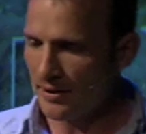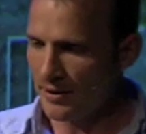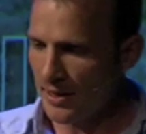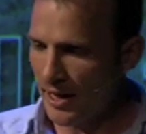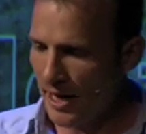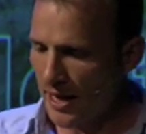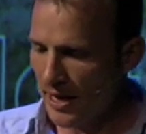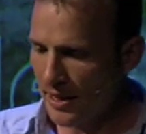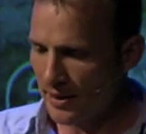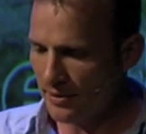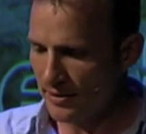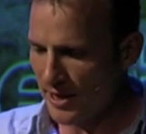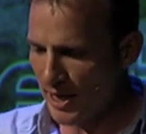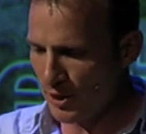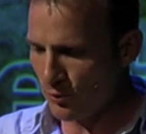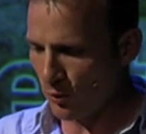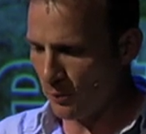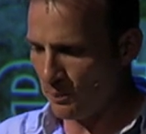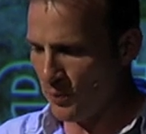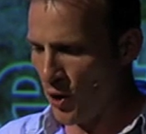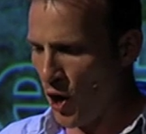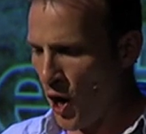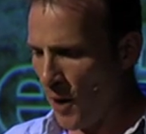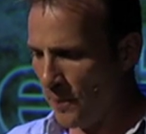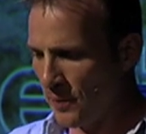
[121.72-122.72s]
in the day, these
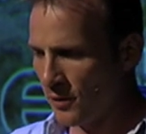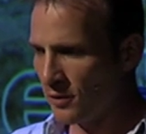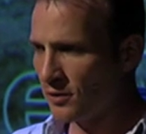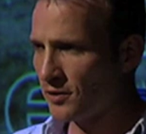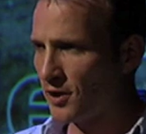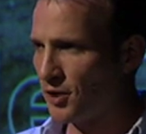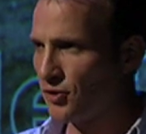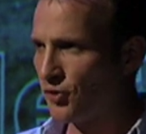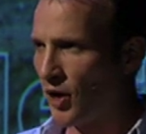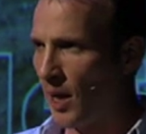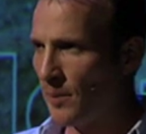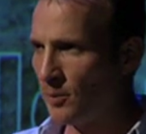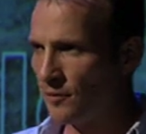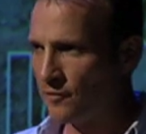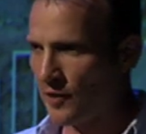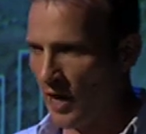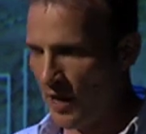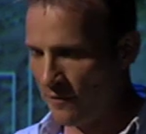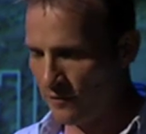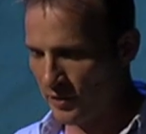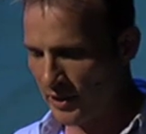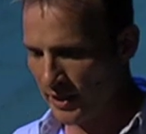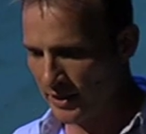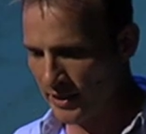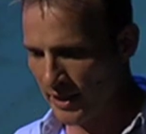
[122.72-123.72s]
were purple, the Scramble
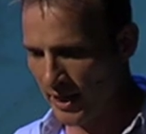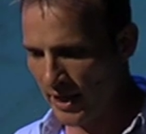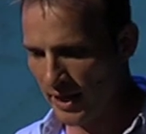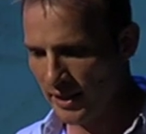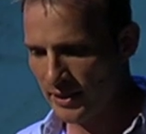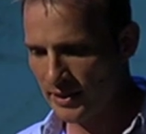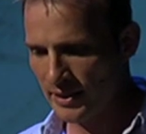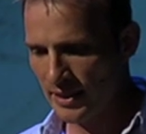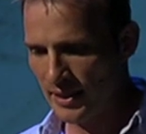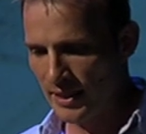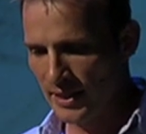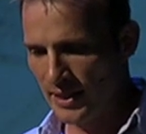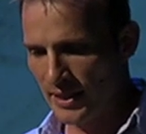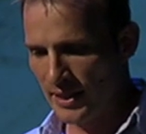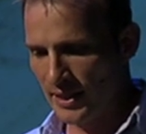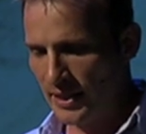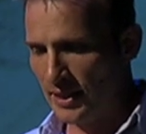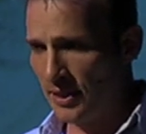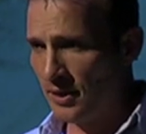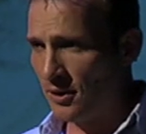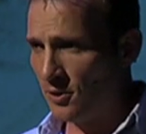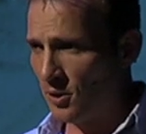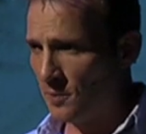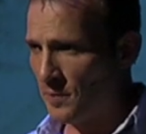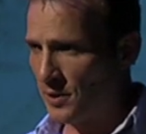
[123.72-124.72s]
for Africa days.
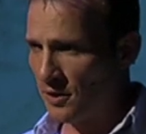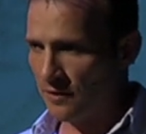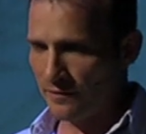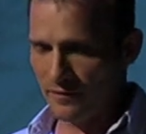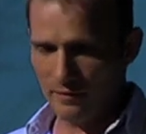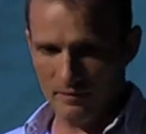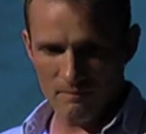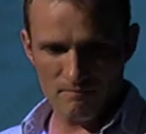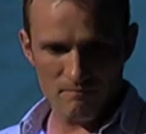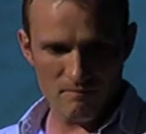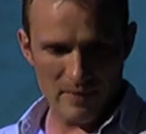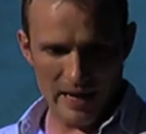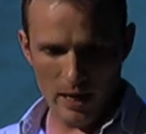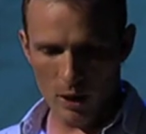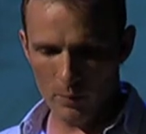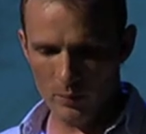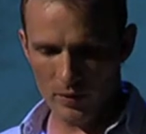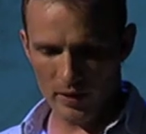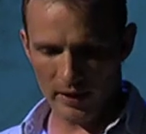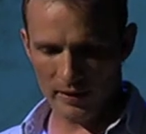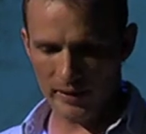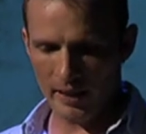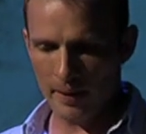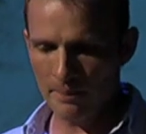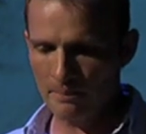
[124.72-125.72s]
A bit of help
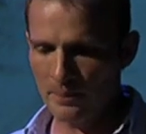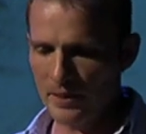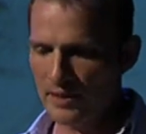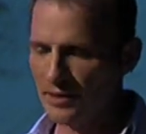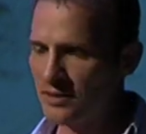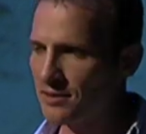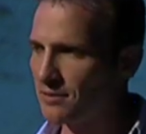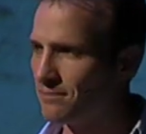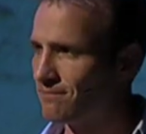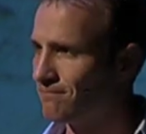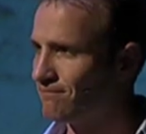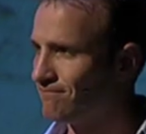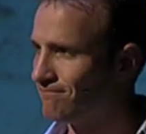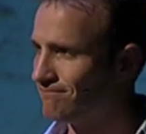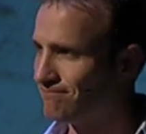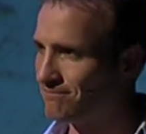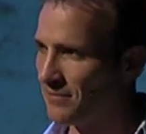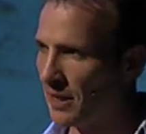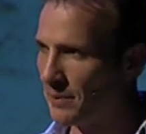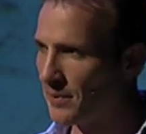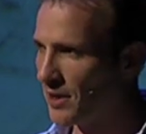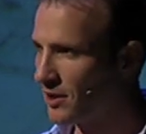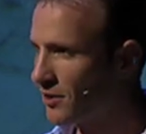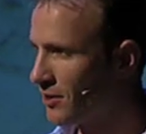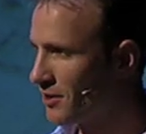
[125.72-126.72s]
with a compass,
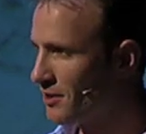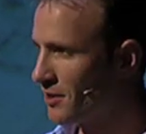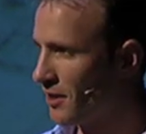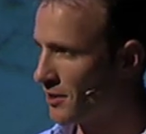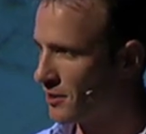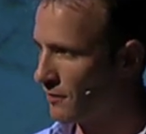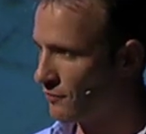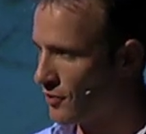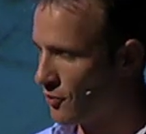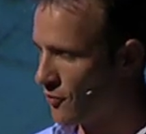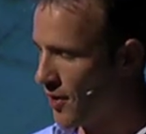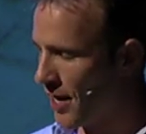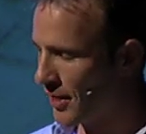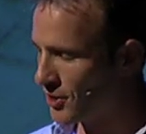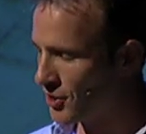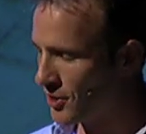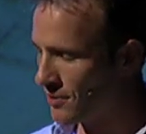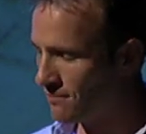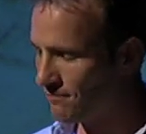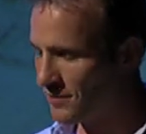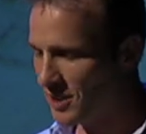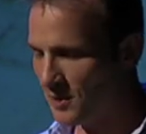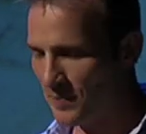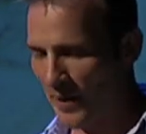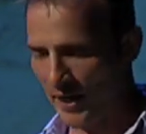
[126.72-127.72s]
maybe a good sense of
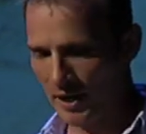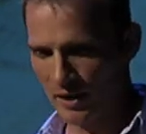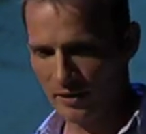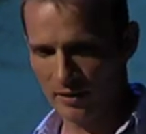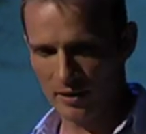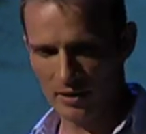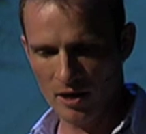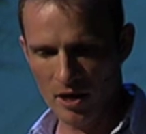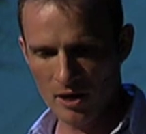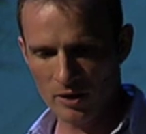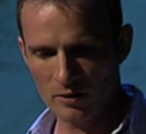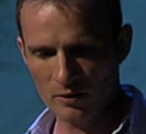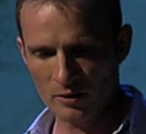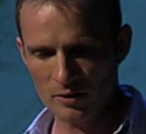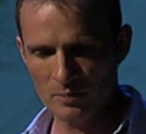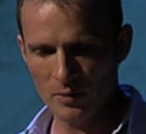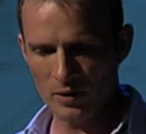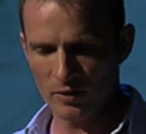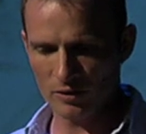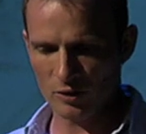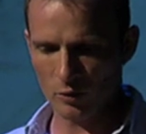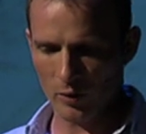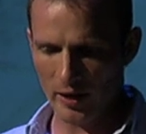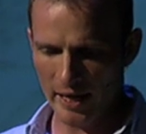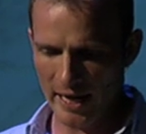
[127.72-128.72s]
direction, speaking to the locals, a
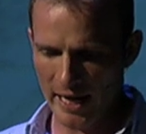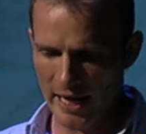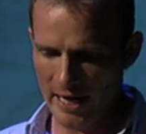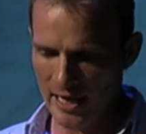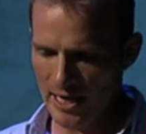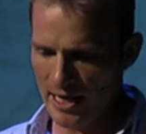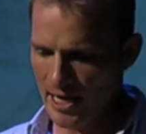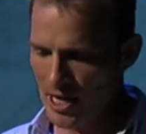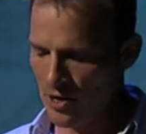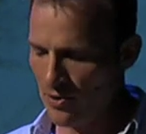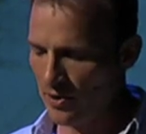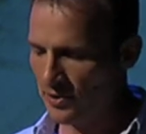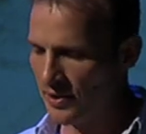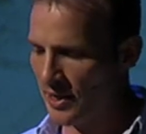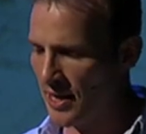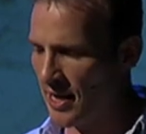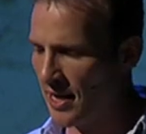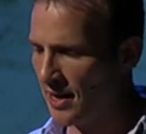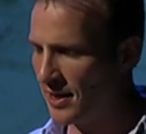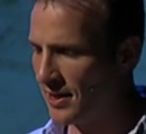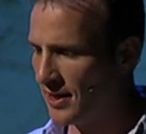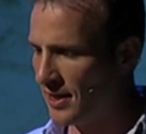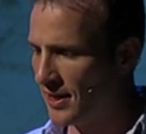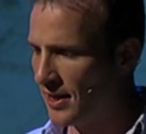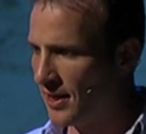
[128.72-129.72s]
bit of Swahili here and
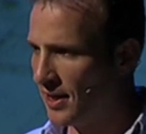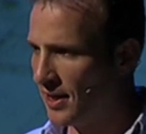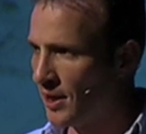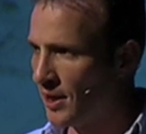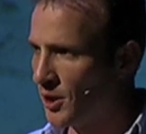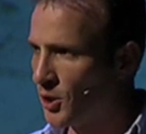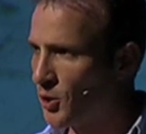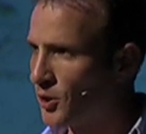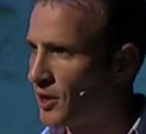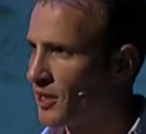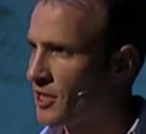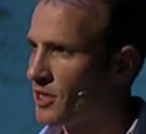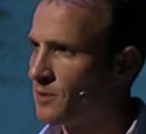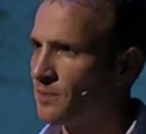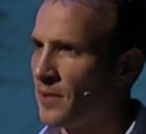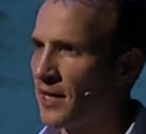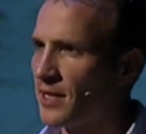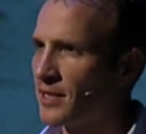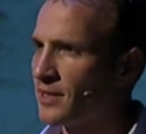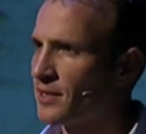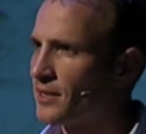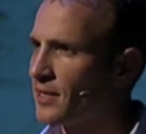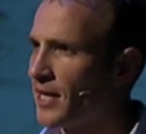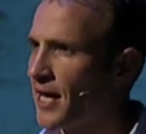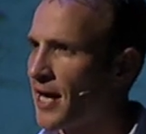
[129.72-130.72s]
there. You can
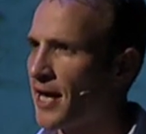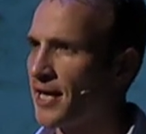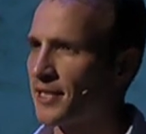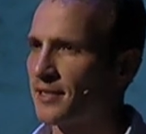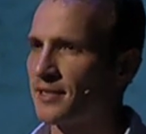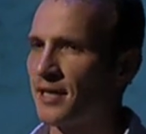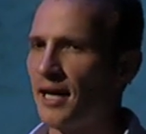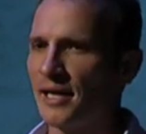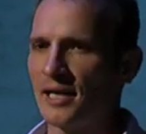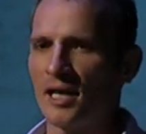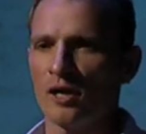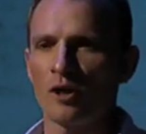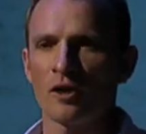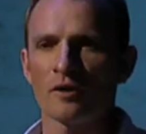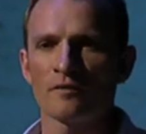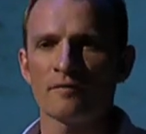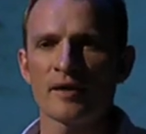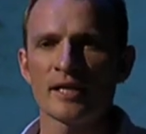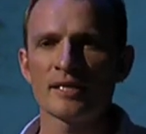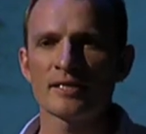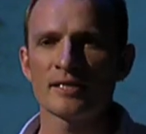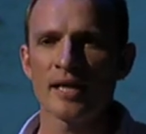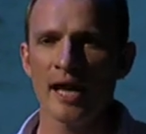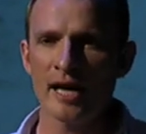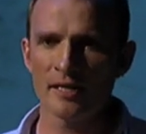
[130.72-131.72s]
spend days cycling along
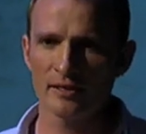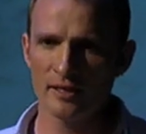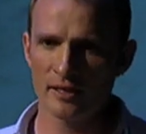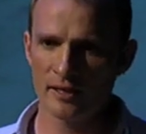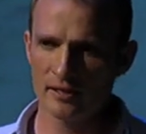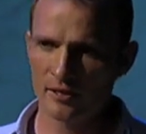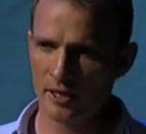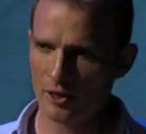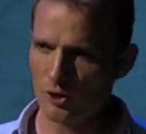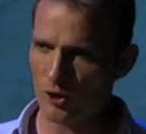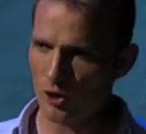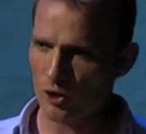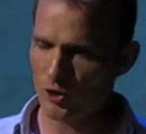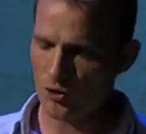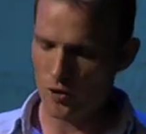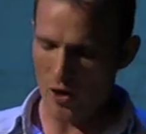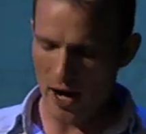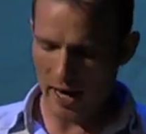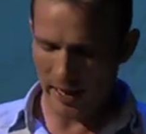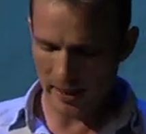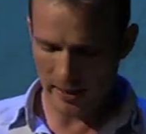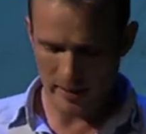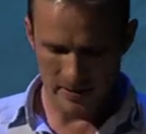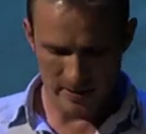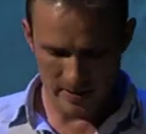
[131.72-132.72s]
fantastic single
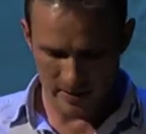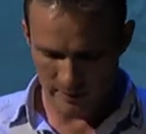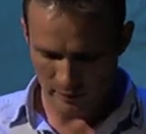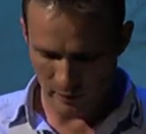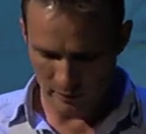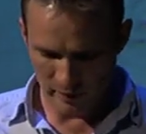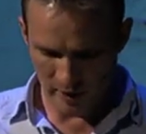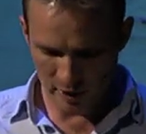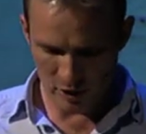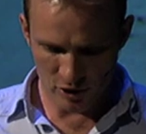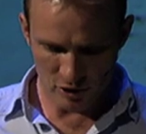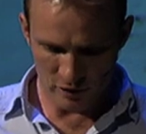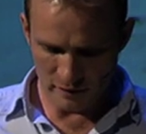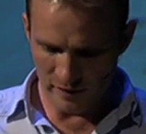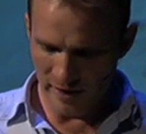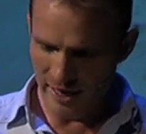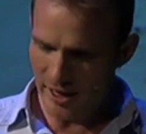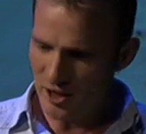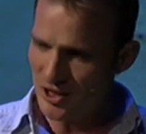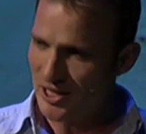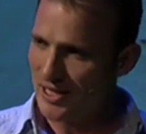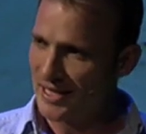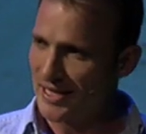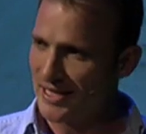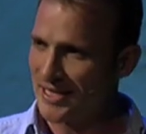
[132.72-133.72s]
track from village to
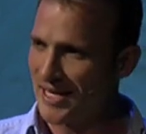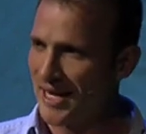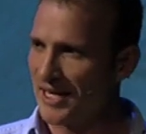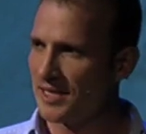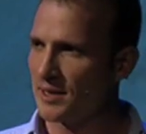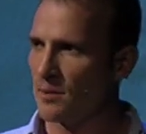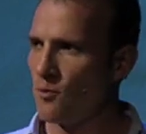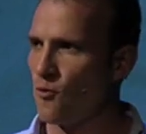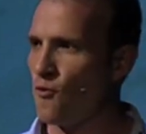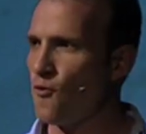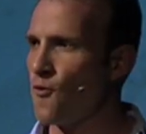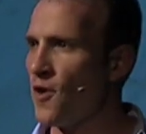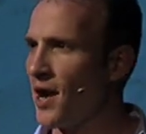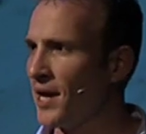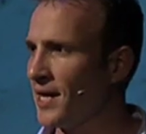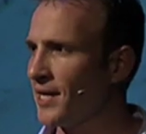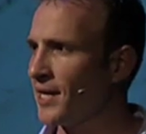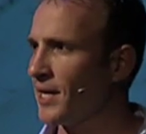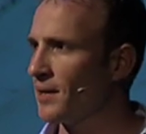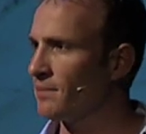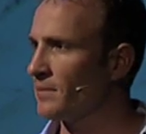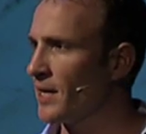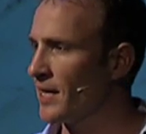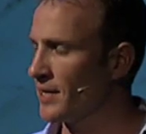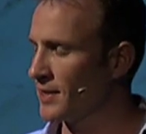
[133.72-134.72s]
village, seeing some
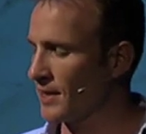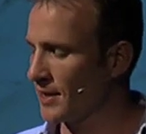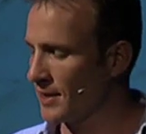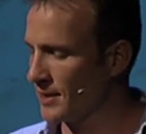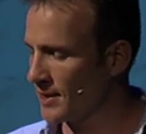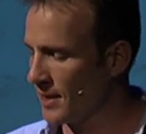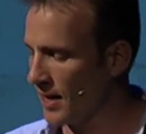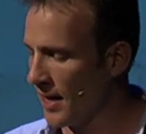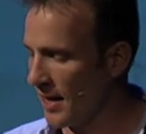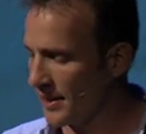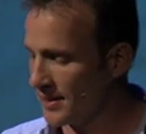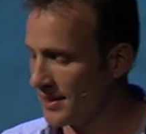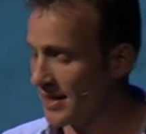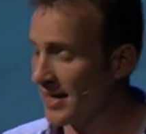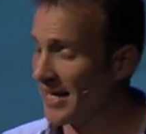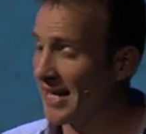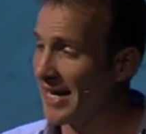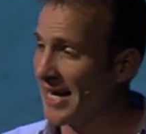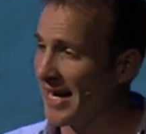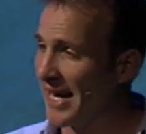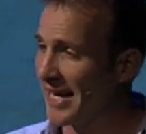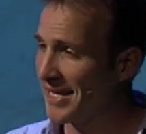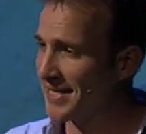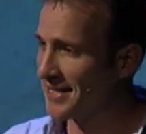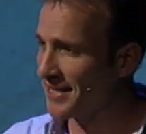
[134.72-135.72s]
really amazing sights.
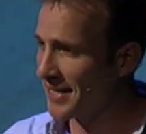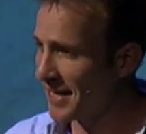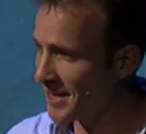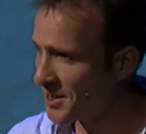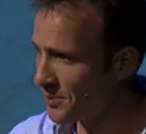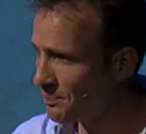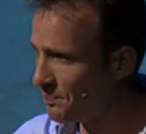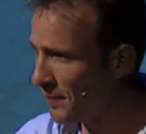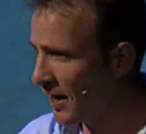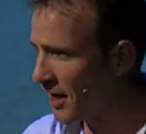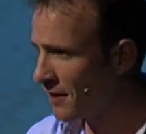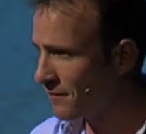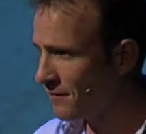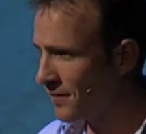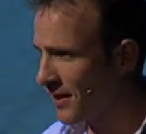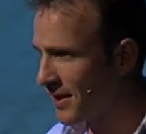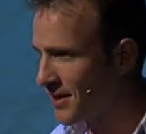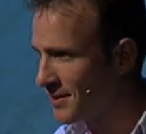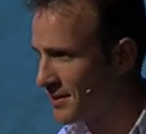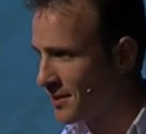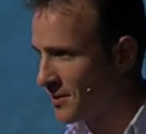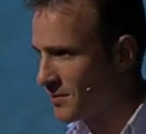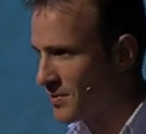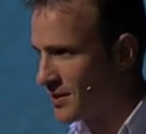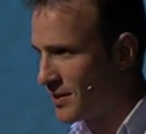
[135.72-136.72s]
It does
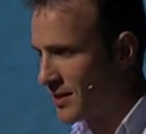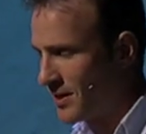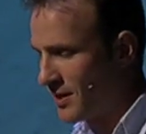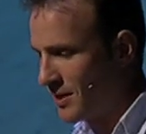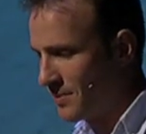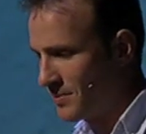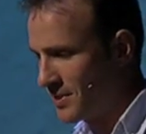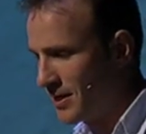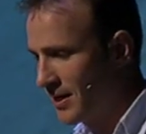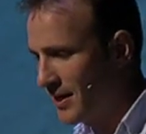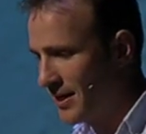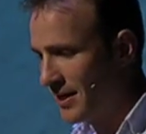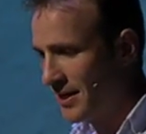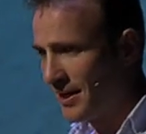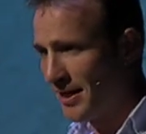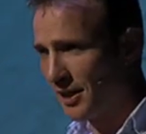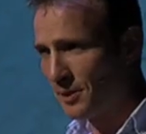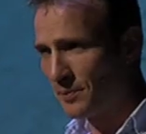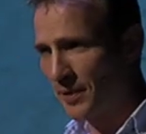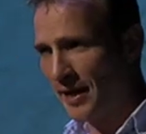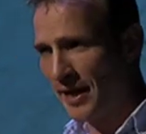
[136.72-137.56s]
backfire sometimes, and